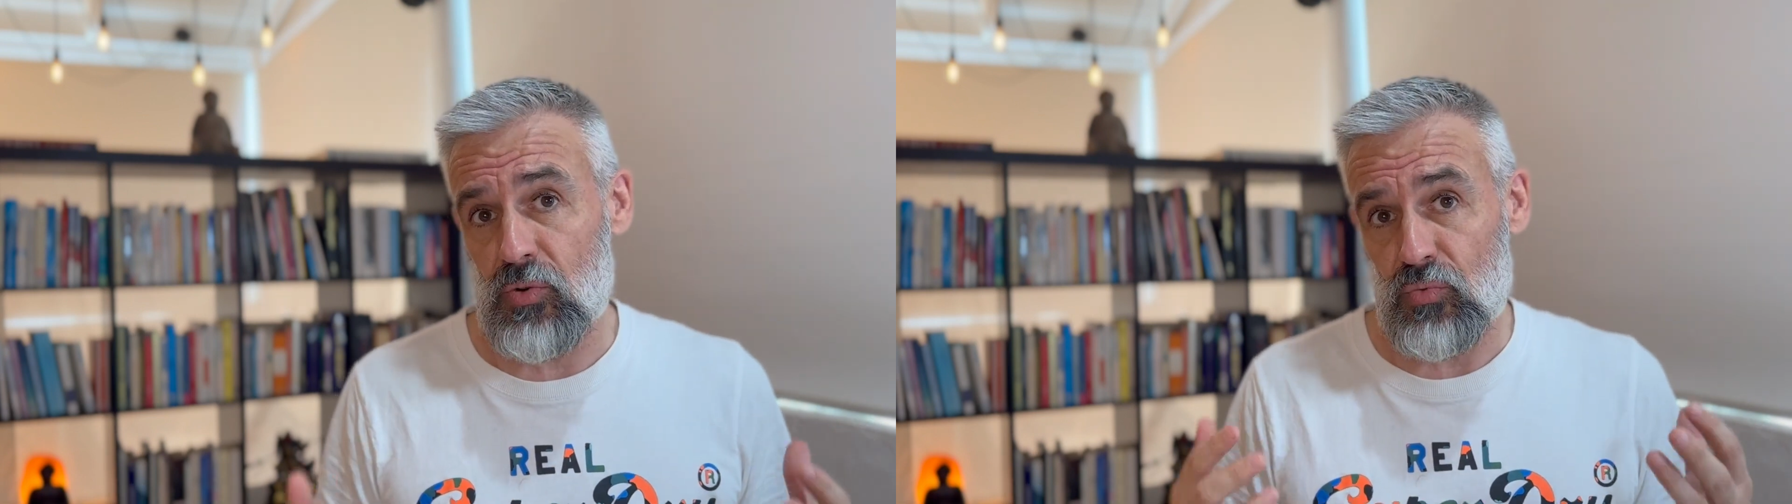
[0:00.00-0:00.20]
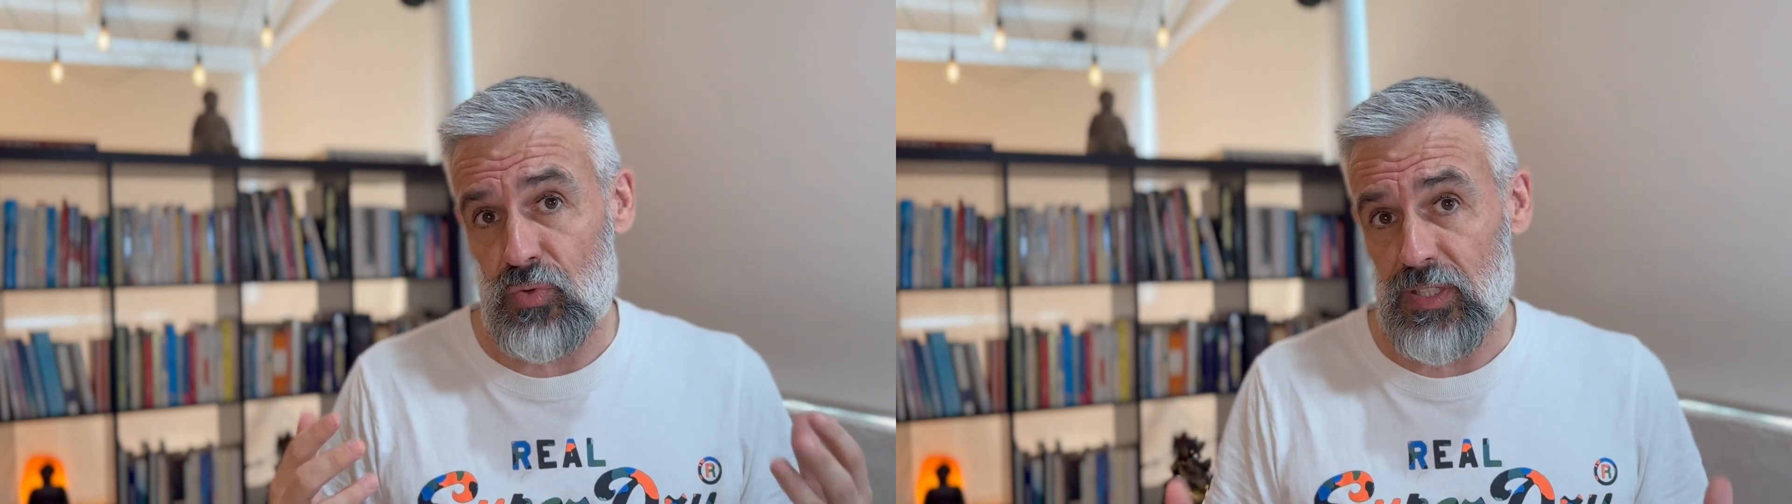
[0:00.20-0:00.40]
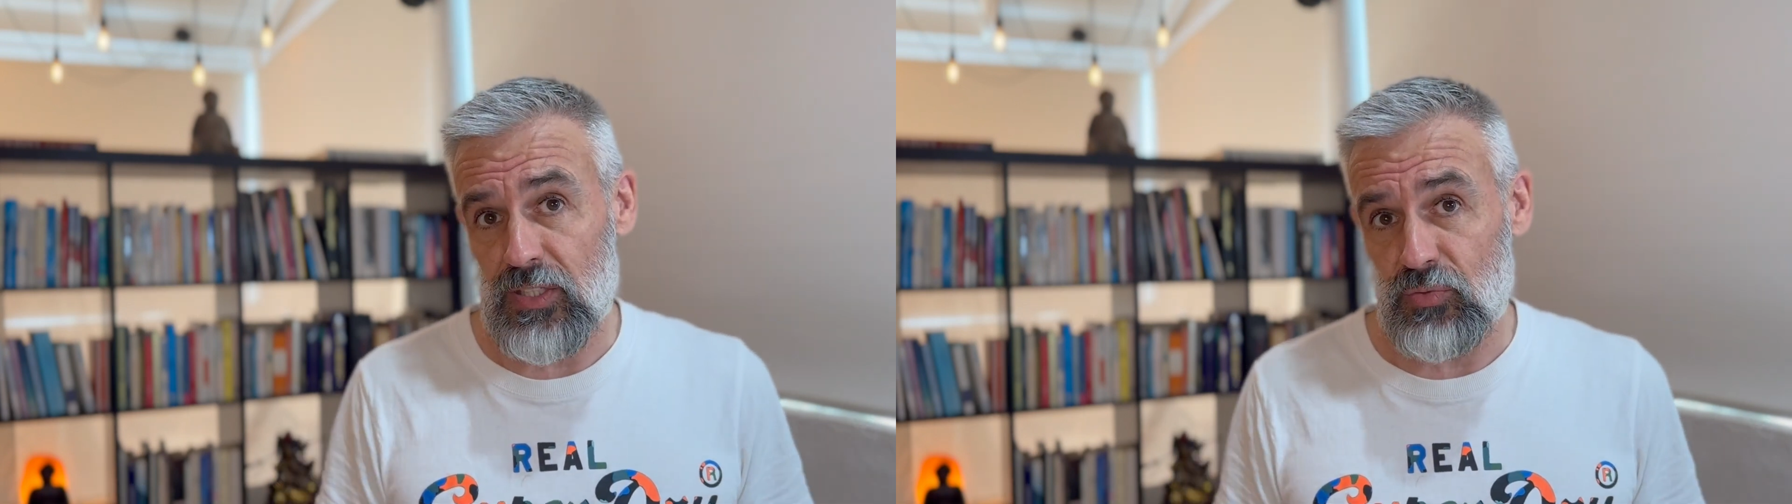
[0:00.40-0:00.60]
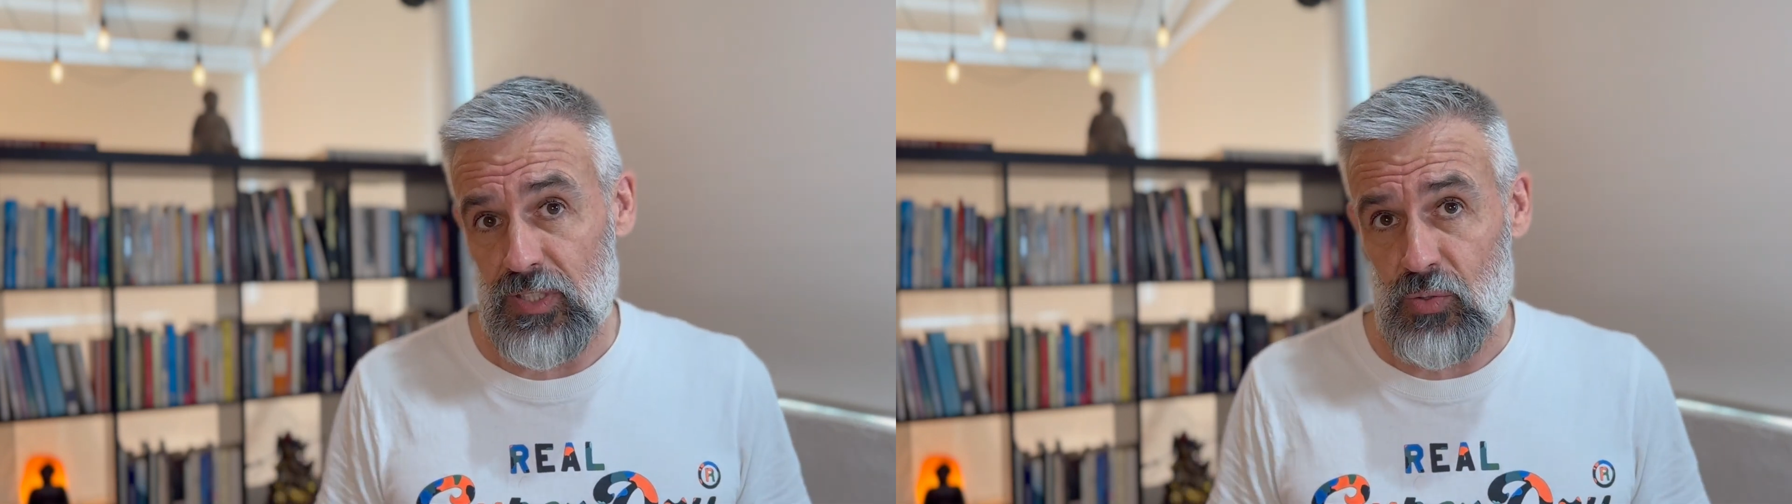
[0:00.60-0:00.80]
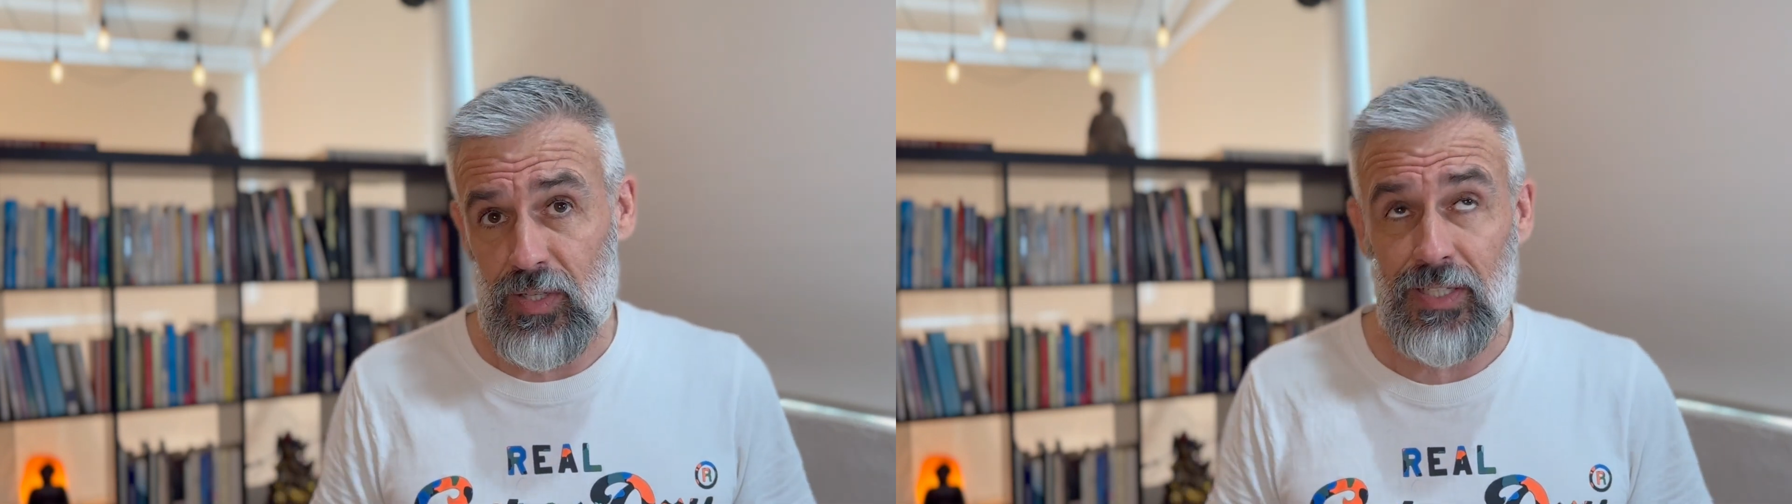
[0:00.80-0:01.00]
really, really
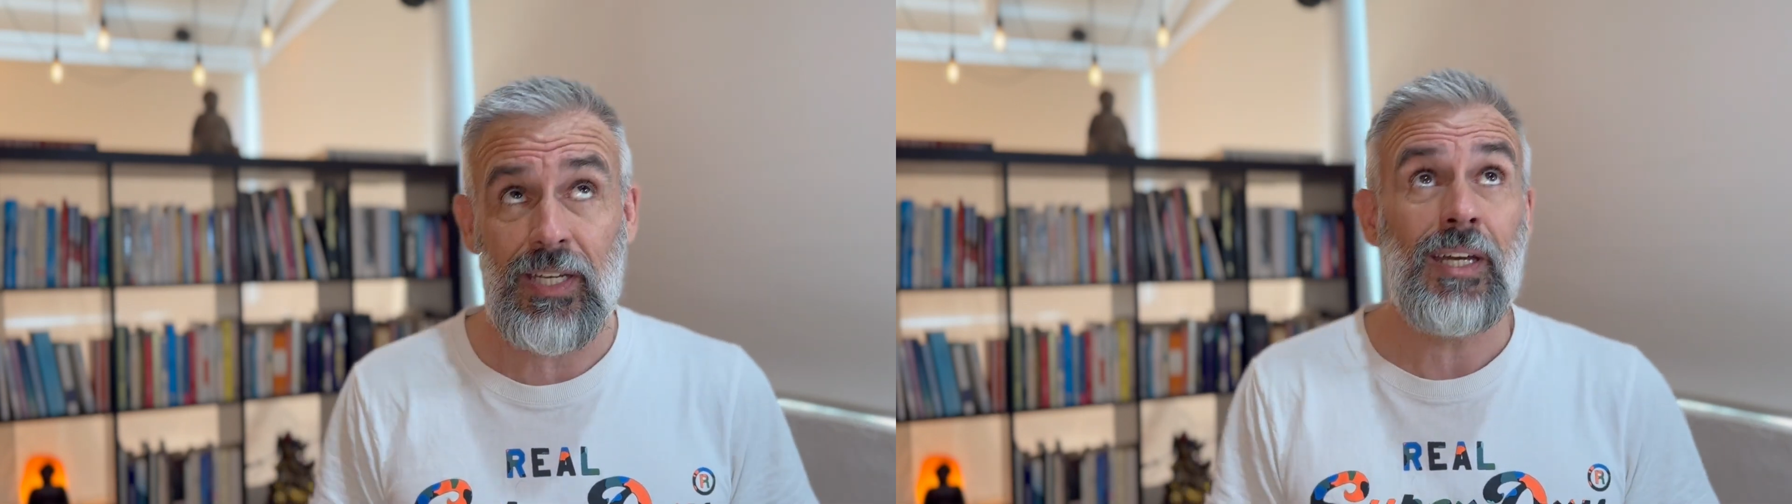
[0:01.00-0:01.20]
quickly,